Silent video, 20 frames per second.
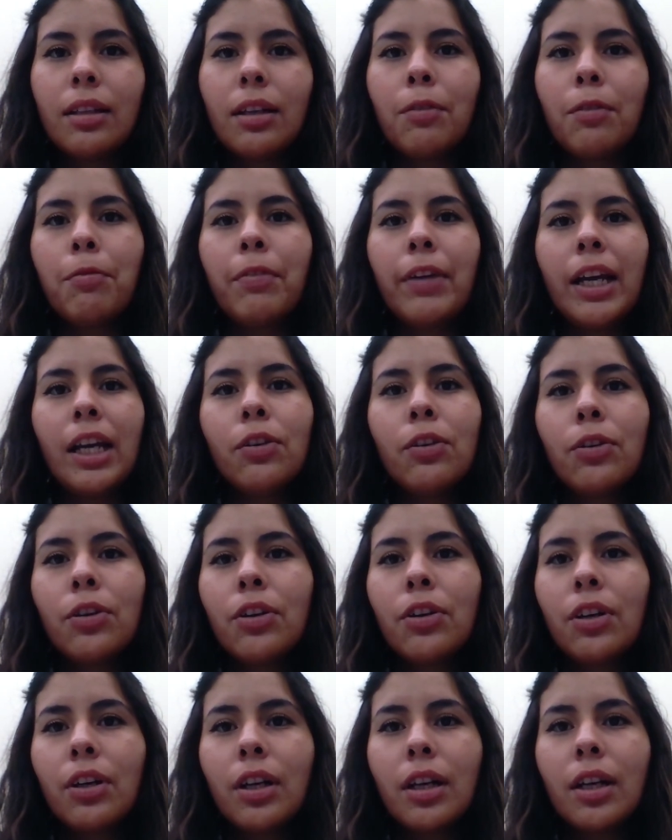a
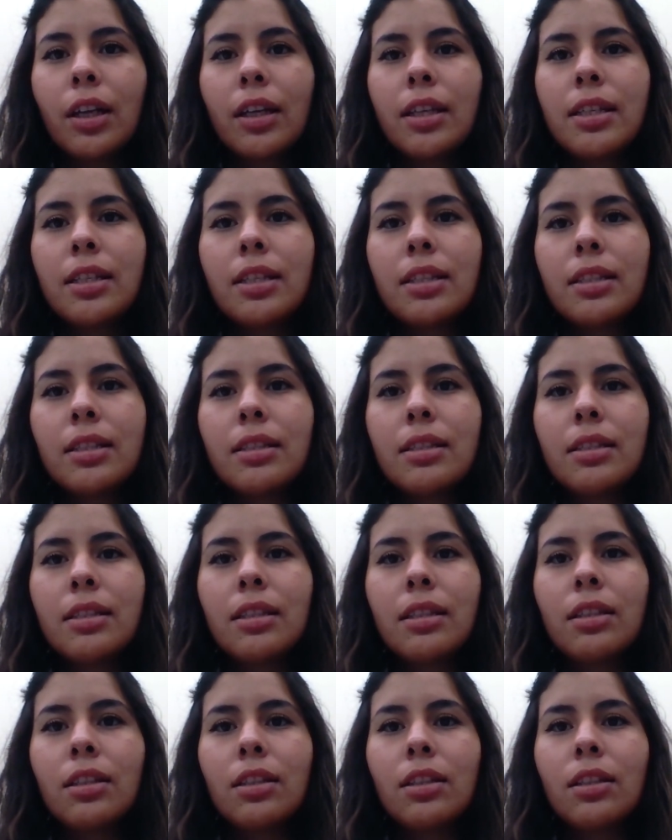failure is
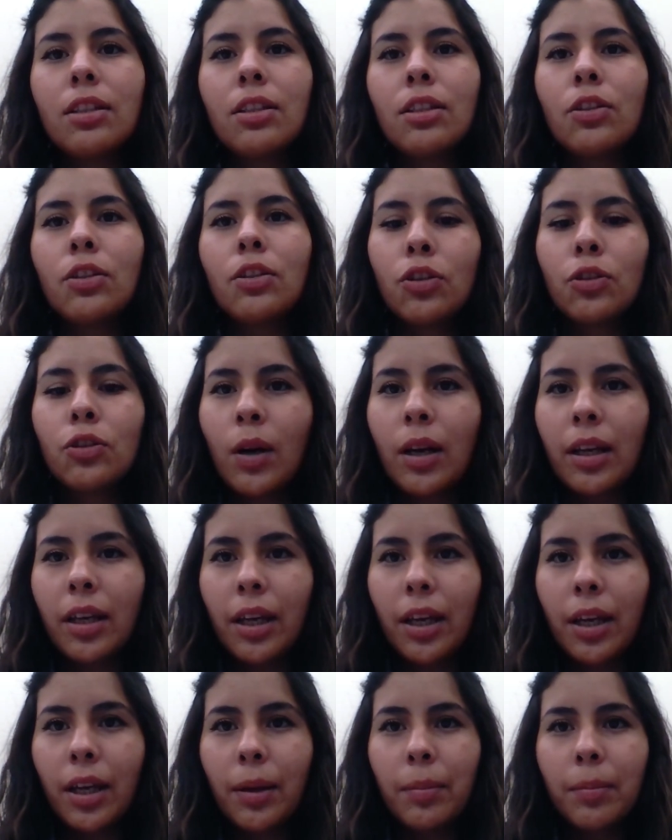not what I
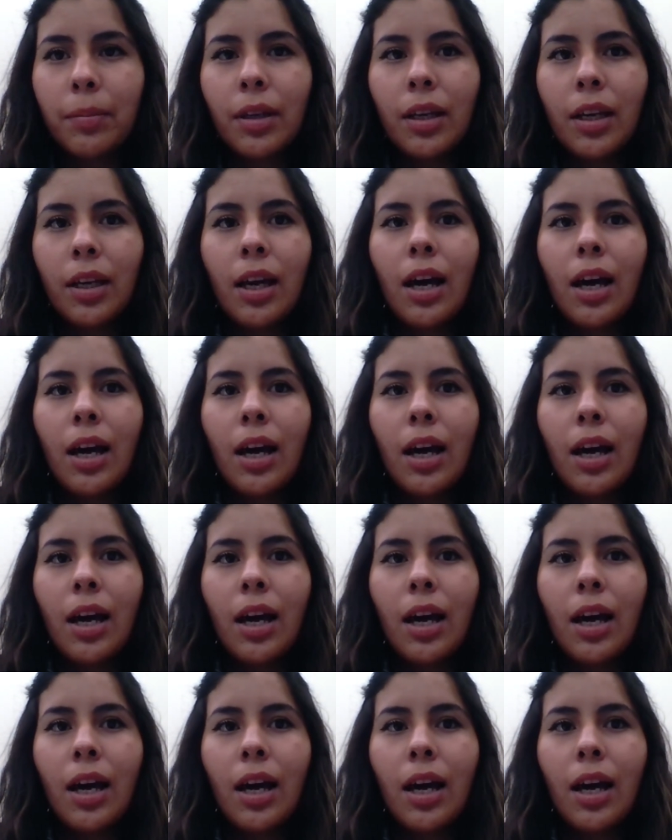am.